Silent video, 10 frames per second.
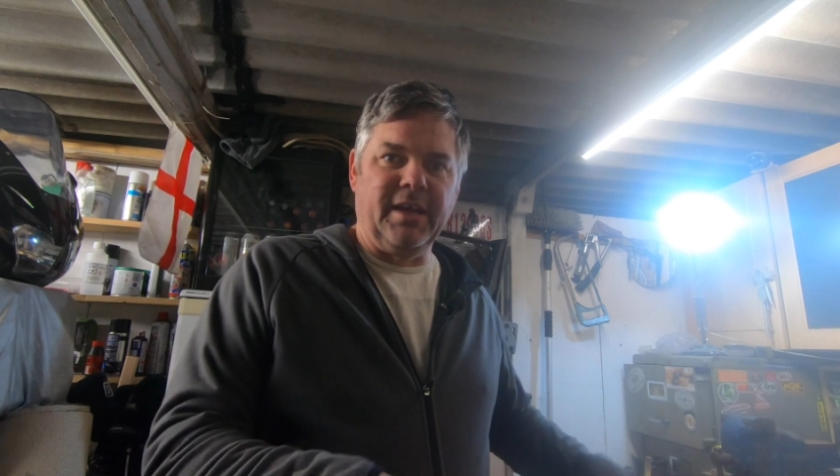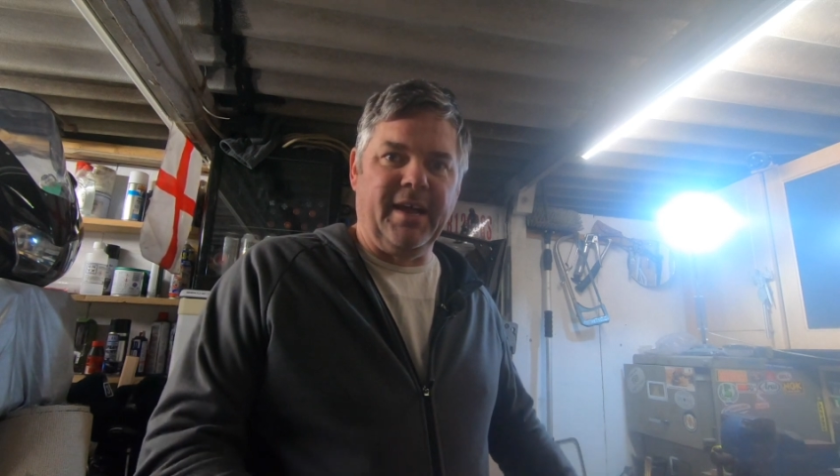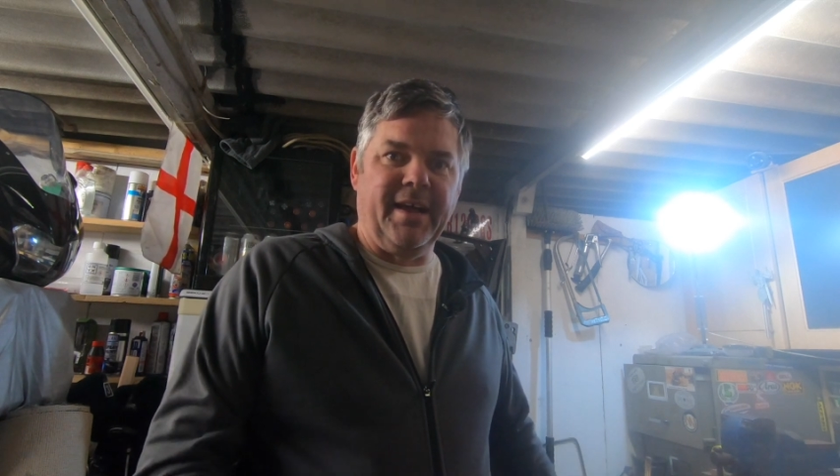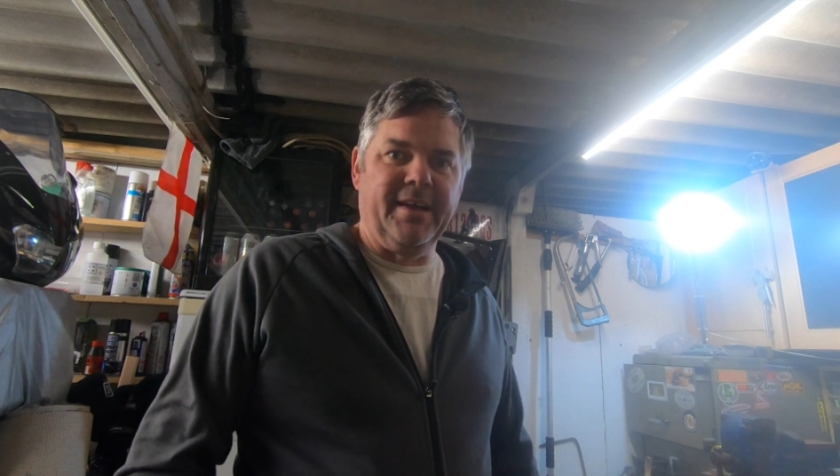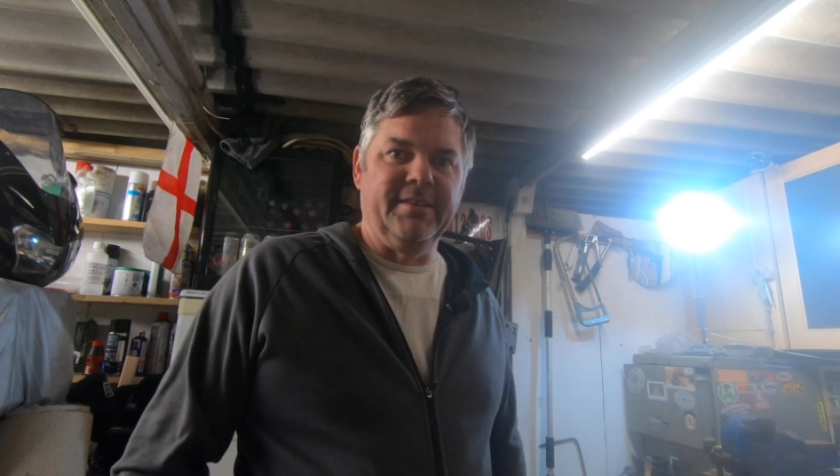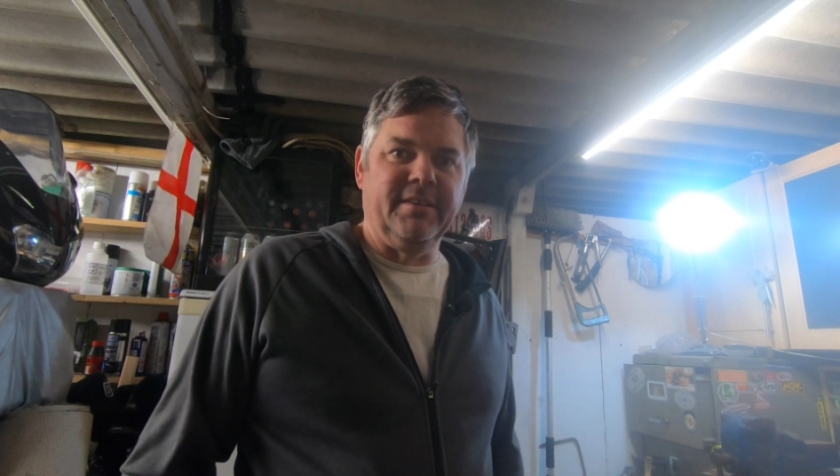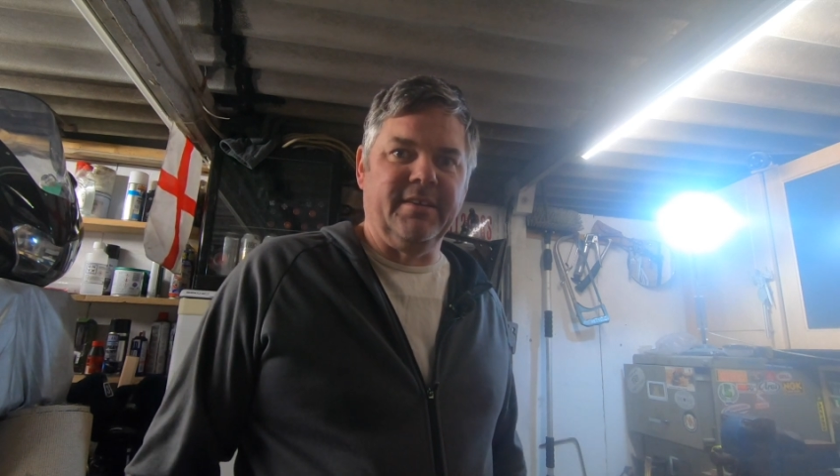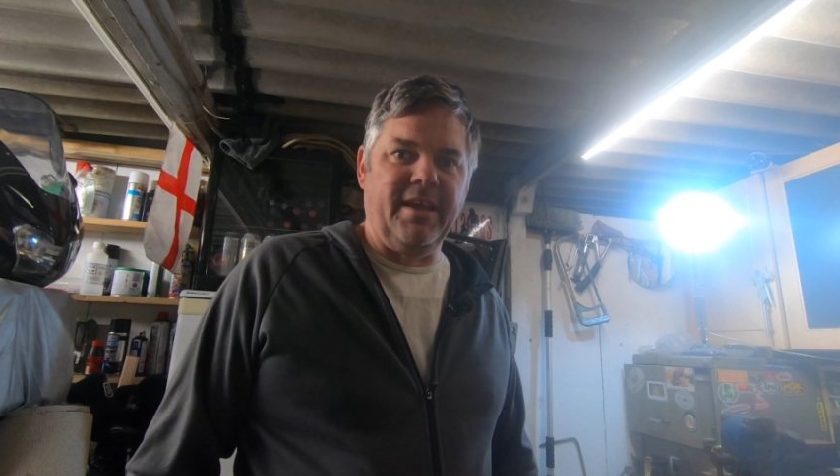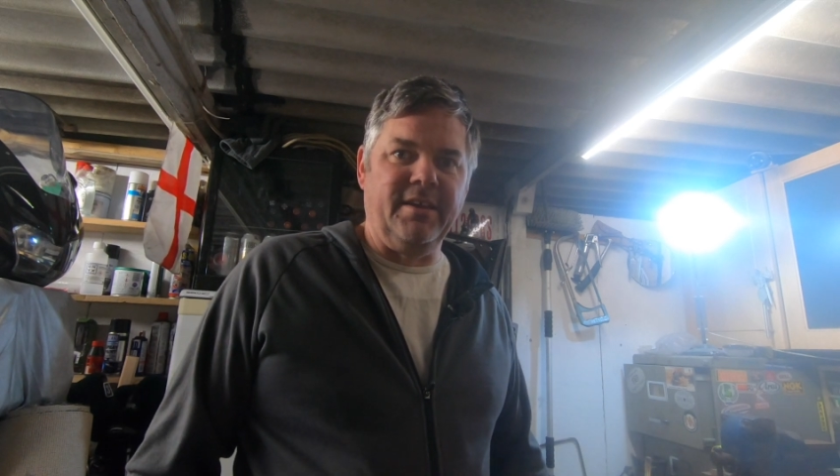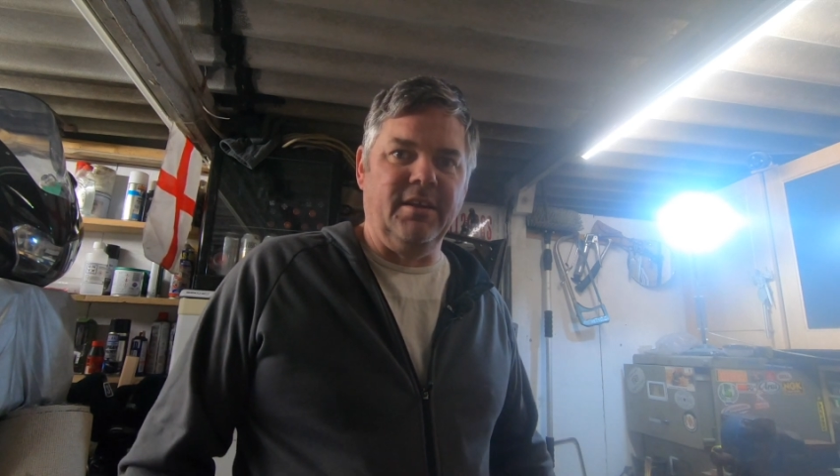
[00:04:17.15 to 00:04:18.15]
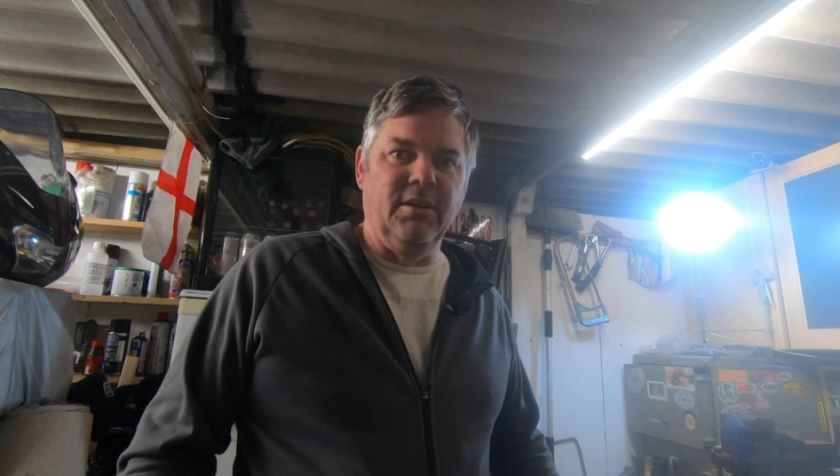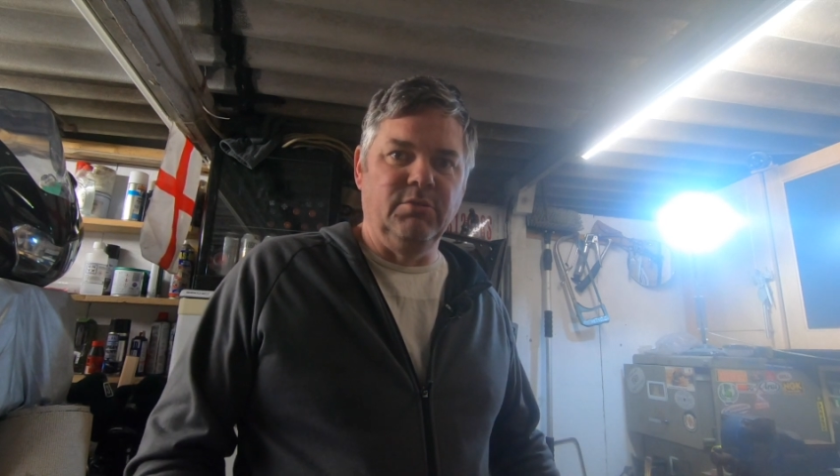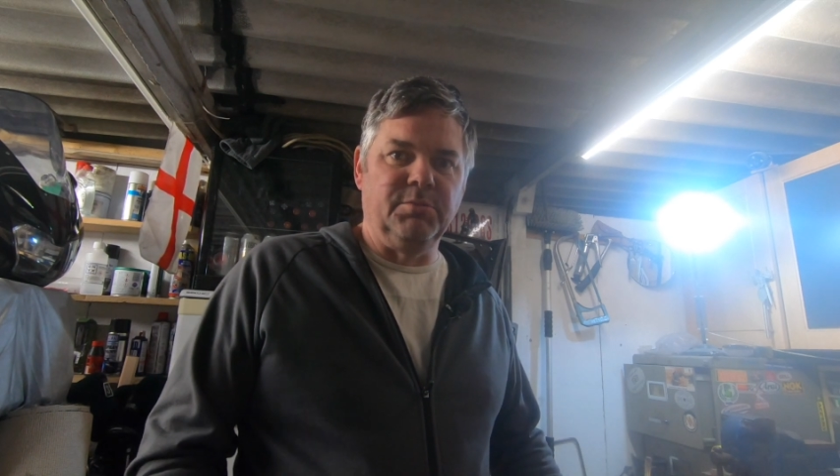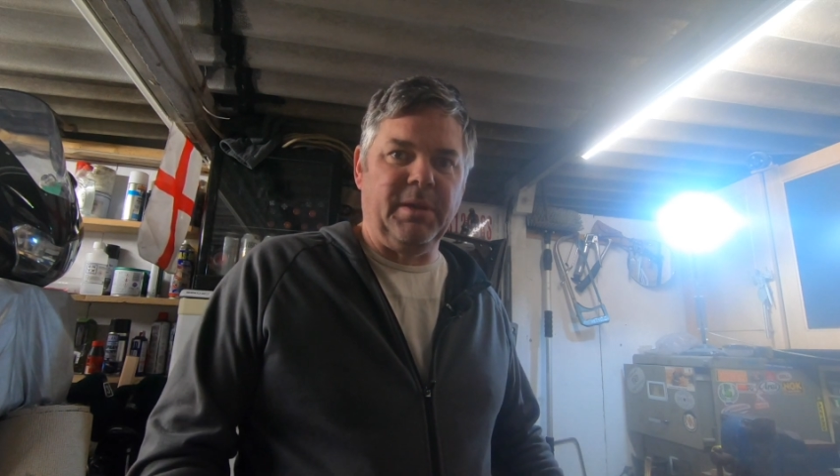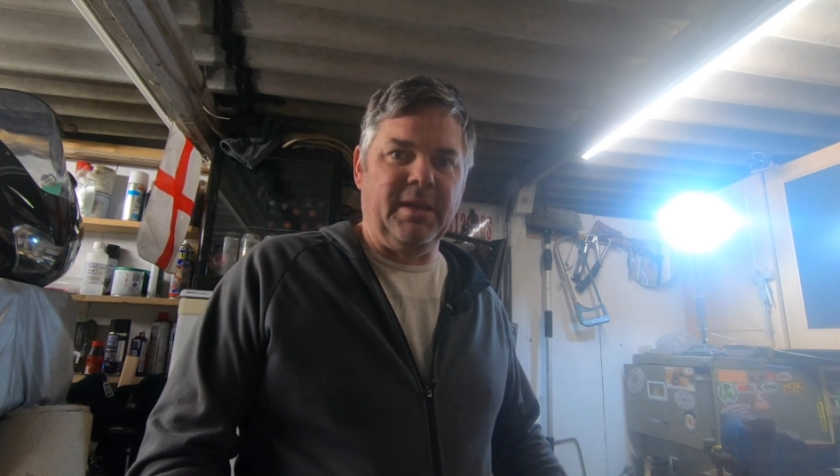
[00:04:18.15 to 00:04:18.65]
and get any
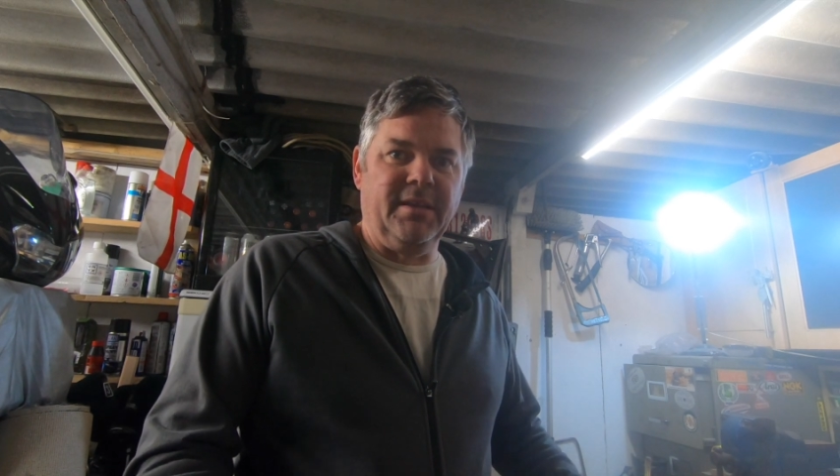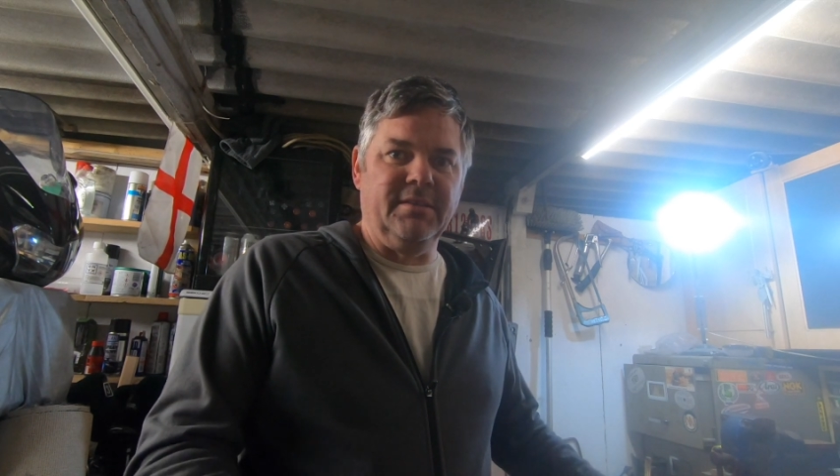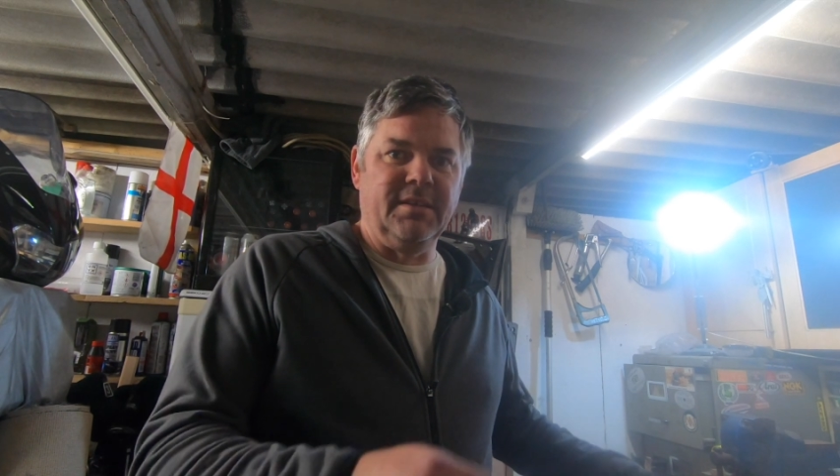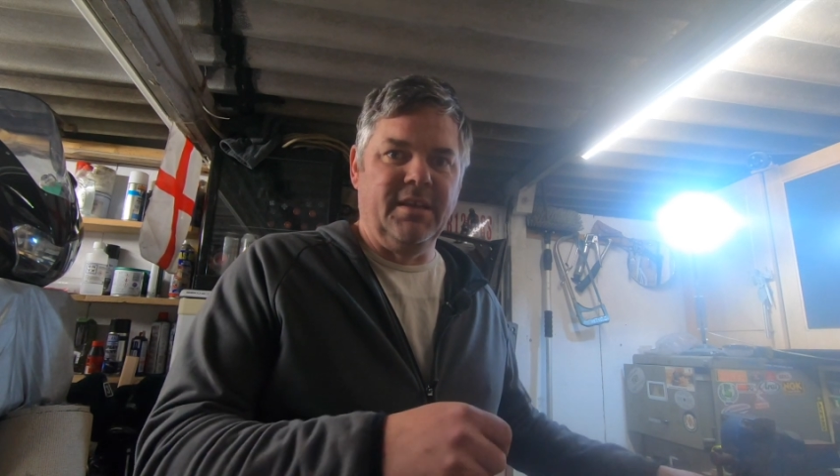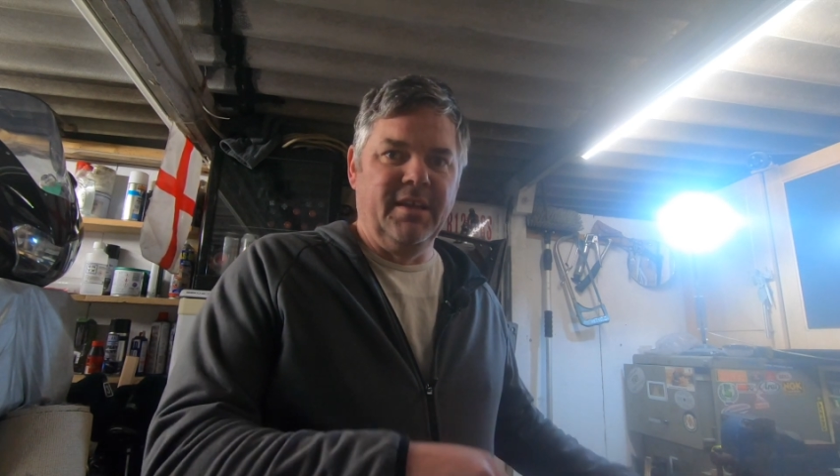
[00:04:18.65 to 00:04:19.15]
loose paint,